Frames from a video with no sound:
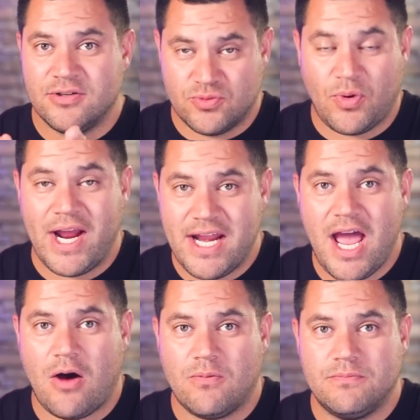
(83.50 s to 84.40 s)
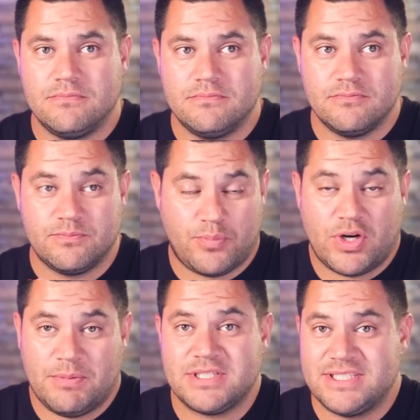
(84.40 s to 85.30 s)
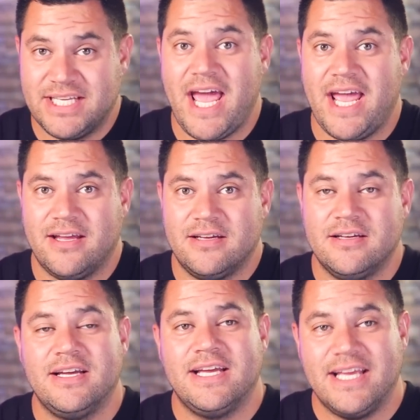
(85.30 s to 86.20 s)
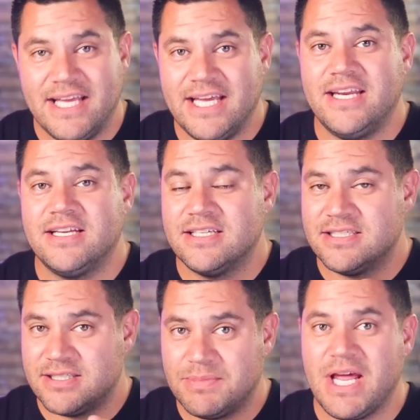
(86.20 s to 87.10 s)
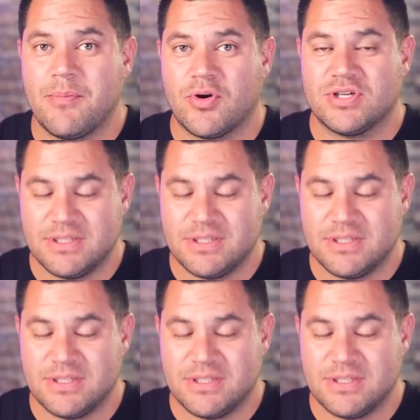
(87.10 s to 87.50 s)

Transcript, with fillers: right now, pretty much today, in September.